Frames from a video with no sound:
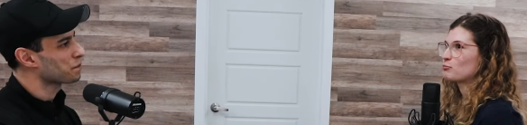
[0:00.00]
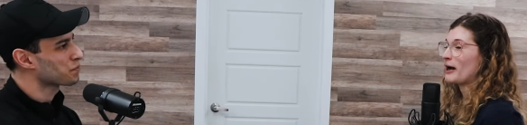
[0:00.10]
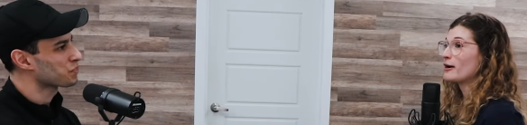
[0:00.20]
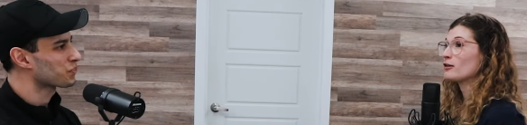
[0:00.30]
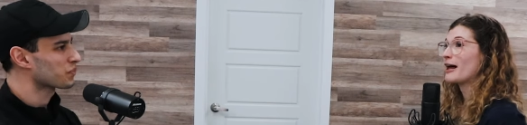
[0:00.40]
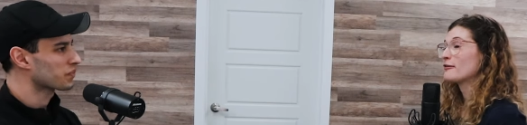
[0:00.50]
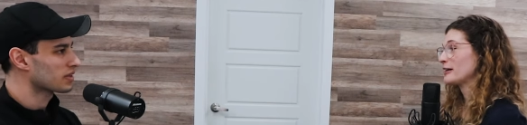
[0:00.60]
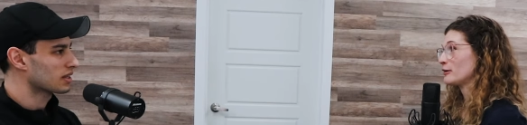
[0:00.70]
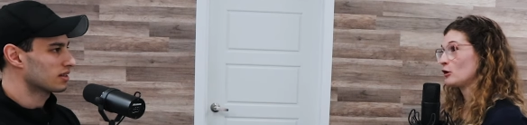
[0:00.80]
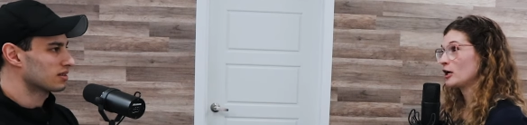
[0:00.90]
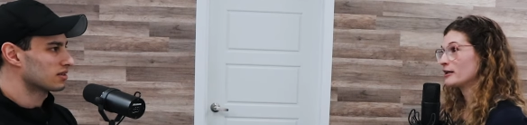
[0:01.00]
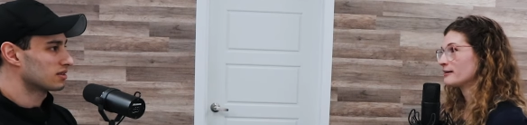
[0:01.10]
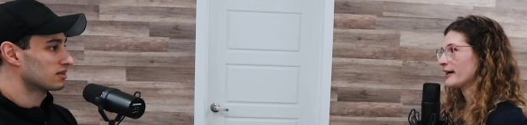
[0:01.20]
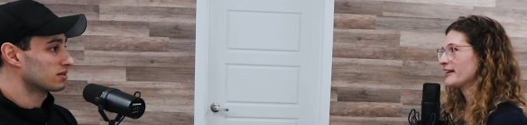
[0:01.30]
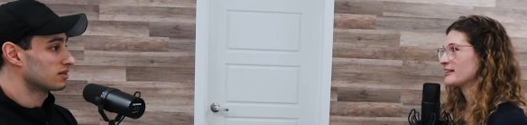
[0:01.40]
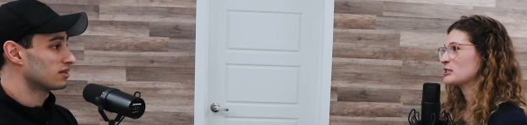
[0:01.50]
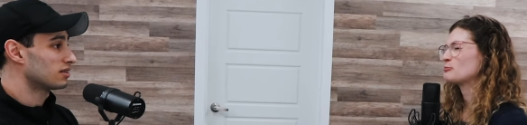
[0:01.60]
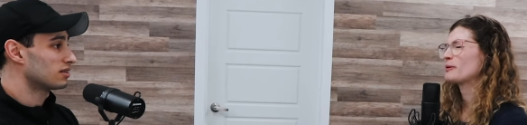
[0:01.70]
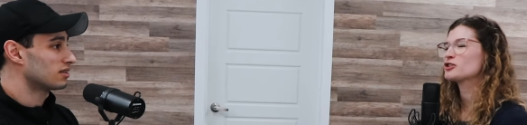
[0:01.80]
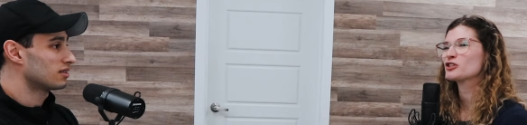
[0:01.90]
Speaker 1: I got laughed at a lot. I had
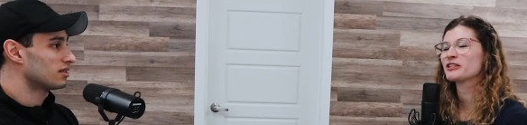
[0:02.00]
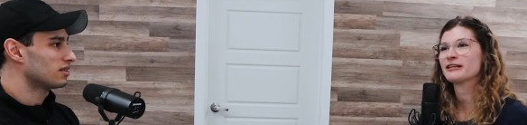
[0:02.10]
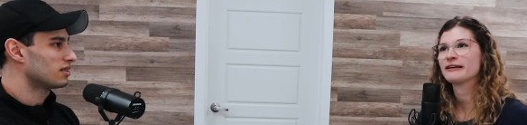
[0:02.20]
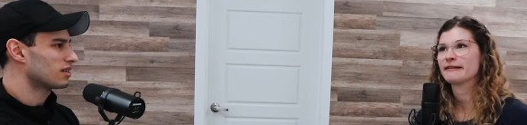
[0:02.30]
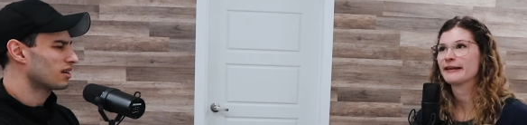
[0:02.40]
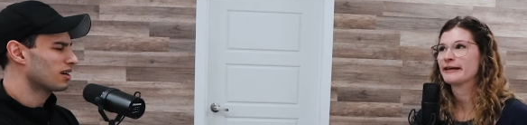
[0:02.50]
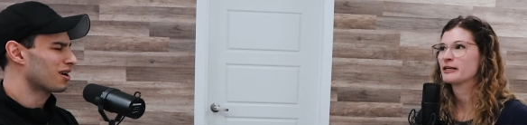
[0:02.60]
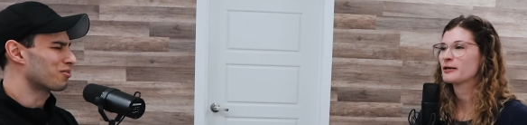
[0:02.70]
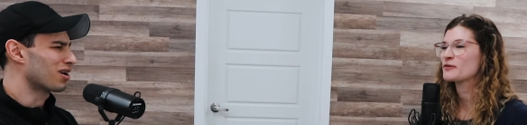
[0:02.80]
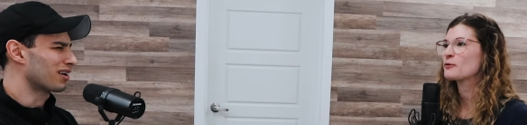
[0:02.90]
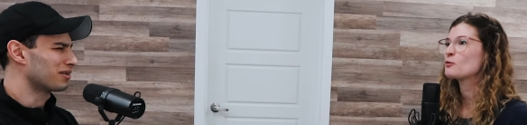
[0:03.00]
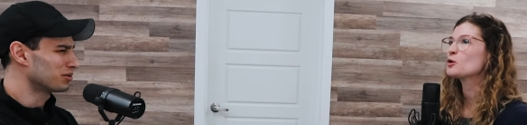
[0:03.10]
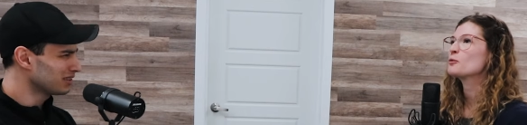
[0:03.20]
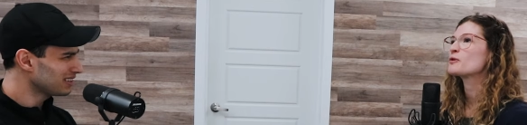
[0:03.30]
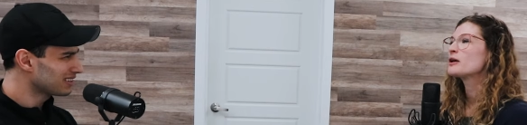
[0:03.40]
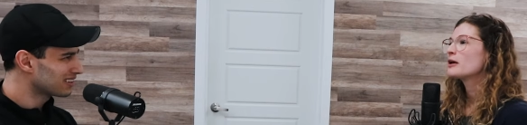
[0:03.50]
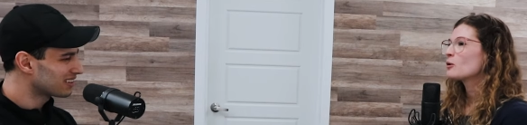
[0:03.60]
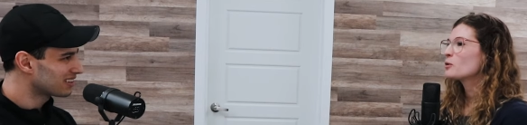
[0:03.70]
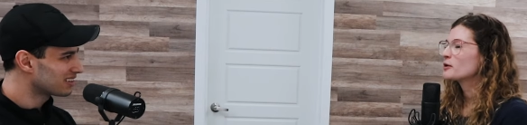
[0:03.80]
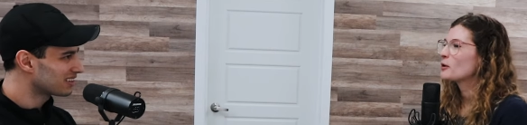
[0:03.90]
especially like come well, really?
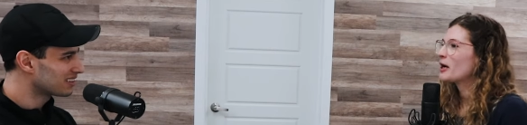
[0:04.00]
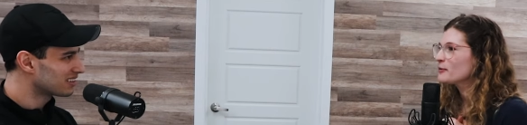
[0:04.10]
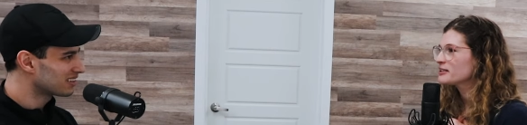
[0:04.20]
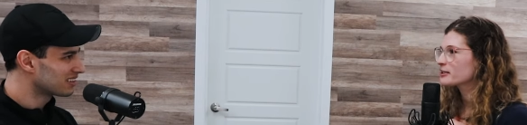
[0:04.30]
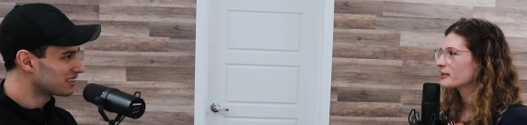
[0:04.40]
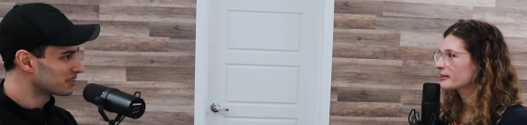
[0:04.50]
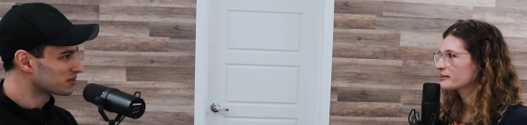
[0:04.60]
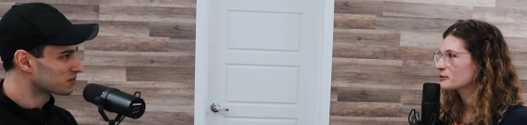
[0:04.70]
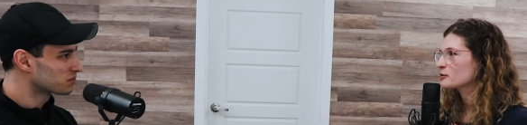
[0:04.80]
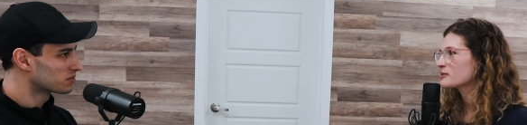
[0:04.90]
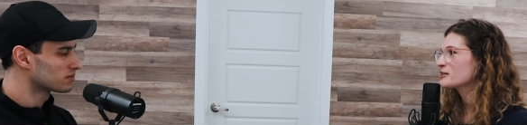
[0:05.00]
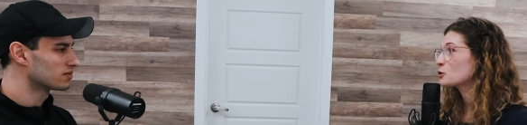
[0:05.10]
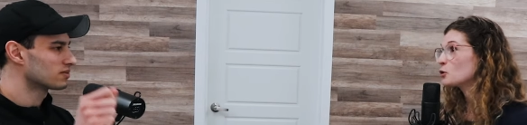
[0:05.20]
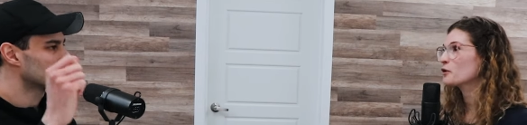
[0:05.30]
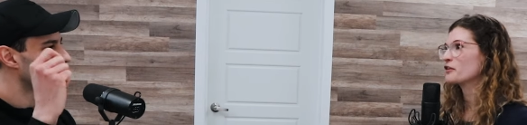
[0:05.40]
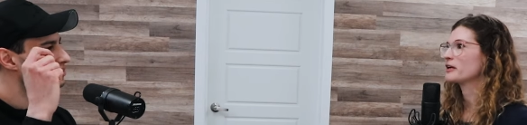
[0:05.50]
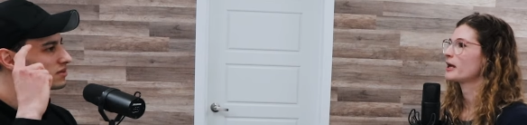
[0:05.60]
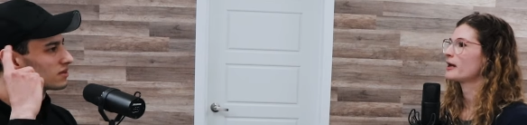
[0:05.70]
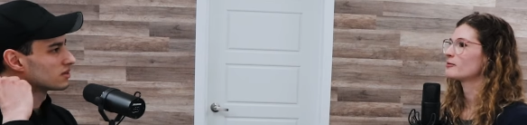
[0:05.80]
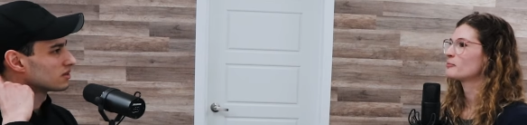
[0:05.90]
when I went to culinary school, it wasn't the cool thing
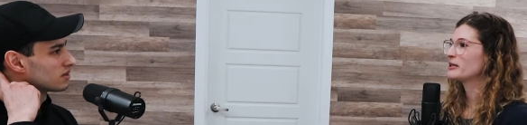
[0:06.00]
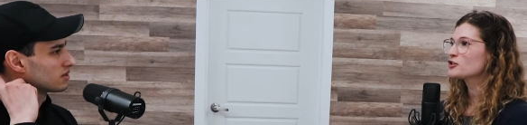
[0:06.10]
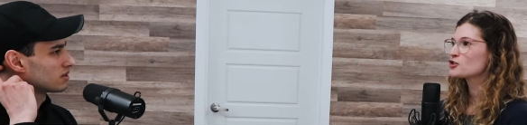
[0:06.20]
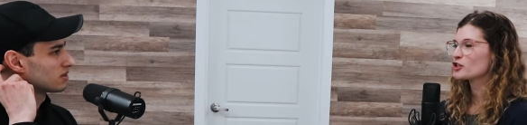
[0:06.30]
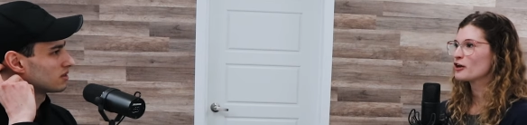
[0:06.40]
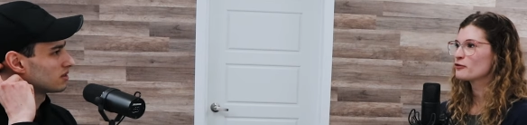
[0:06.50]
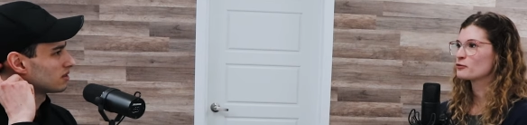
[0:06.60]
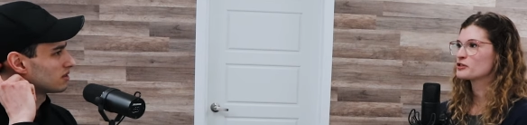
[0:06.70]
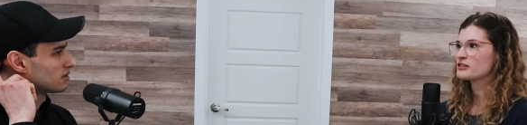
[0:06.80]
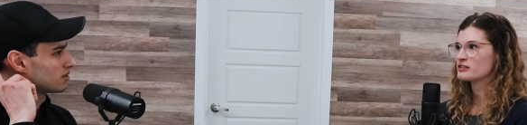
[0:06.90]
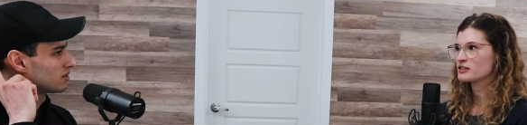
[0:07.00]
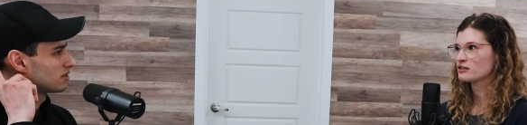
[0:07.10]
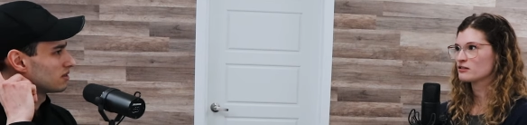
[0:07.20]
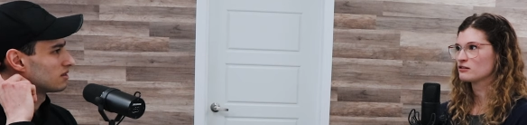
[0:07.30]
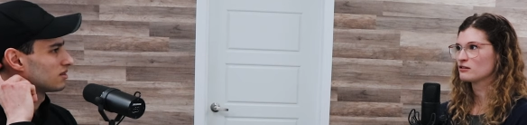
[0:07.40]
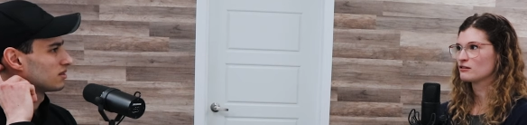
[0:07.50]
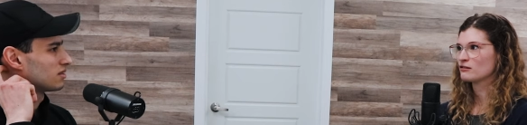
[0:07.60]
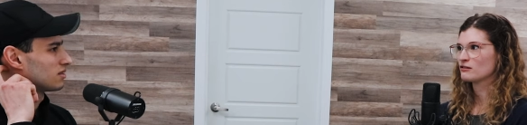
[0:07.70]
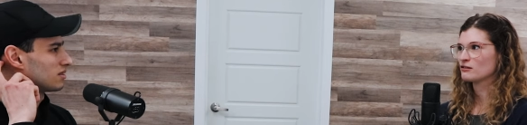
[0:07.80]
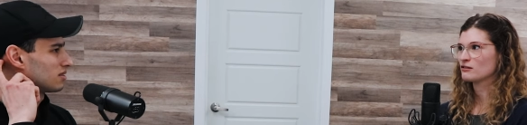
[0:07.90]
yet. Being a chef was
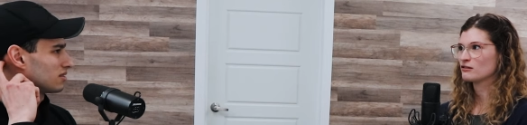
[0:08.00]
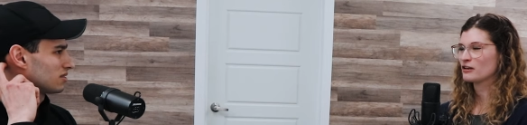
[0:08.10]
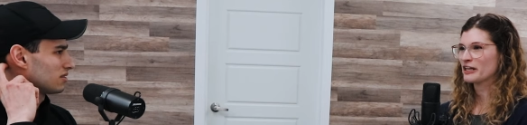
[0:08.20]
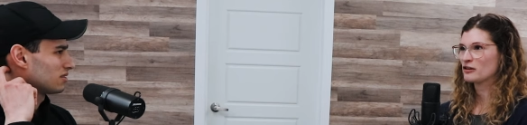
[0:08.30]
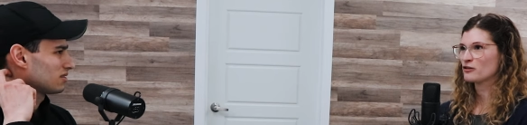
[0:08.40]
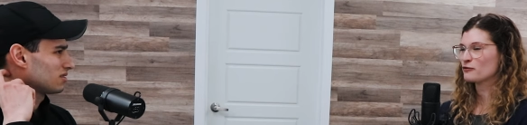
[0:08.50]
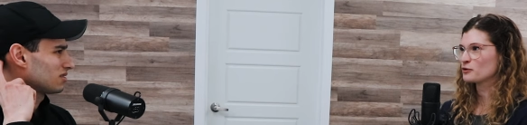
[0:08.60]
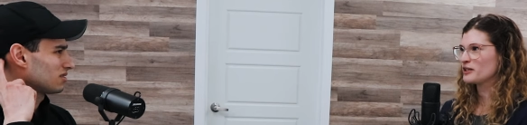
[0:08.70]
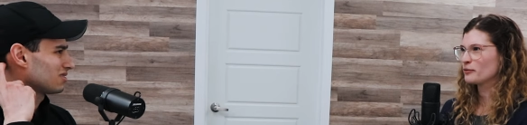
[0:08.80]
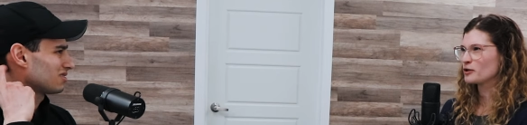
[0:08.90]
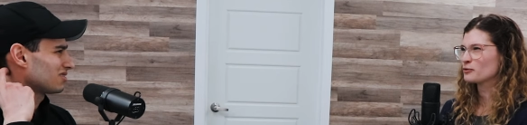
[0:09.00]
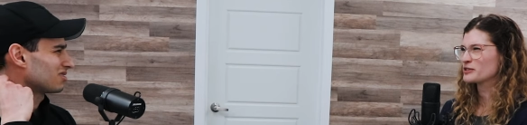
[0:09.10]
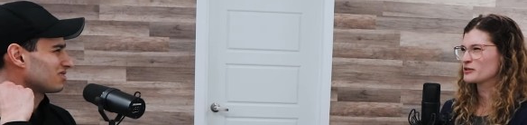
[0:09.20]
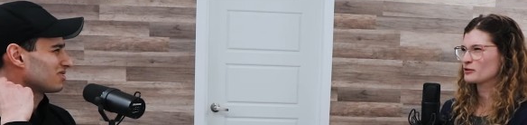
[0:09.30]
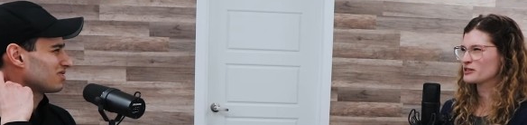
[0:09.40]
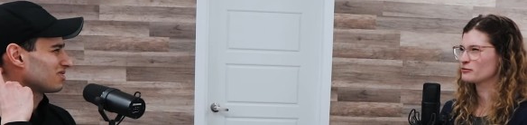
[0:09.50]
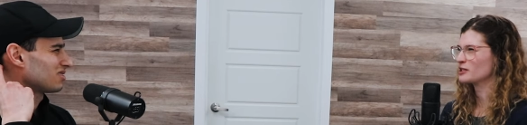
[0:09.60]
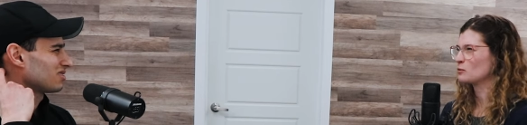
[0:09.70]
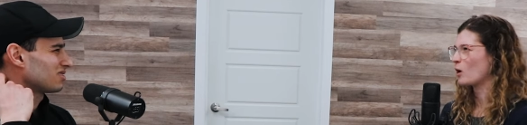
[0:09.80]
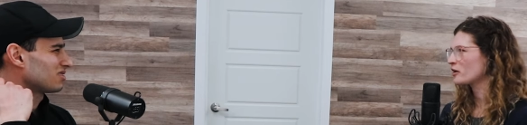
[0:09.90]
still like the Food Network was, wasn't
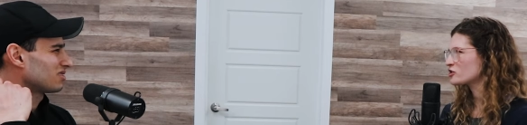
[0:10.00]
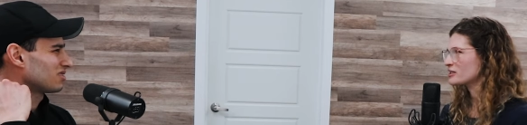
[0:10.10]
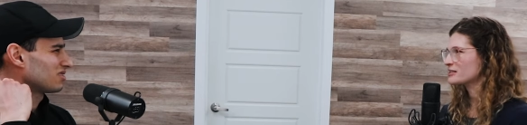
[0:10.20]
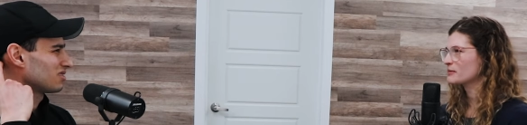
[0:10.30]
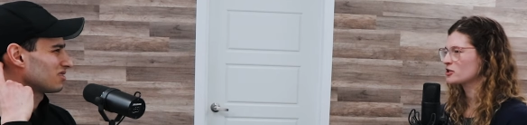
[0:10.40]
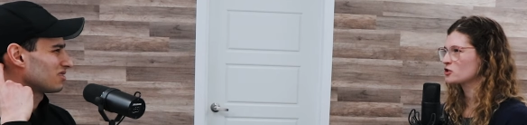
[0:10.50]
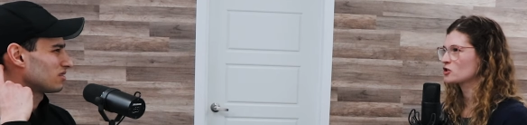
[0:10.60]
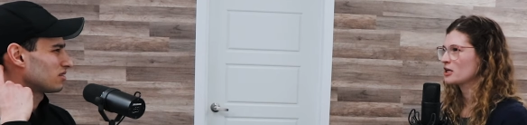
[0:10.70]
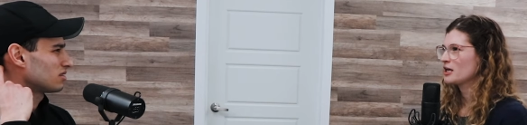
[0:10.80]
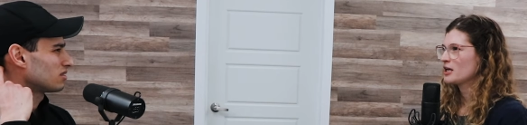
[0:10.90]
really watched as much.